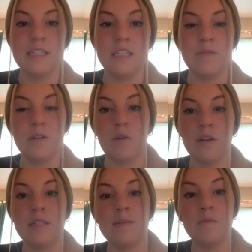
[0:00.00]
is he
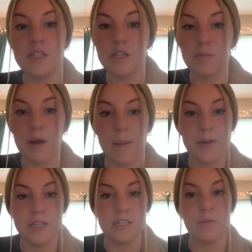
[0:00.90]
recorded some physical
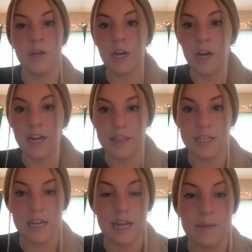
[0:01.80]
properties that were occurring at the
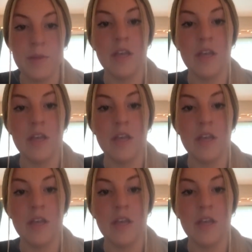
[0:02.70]
time,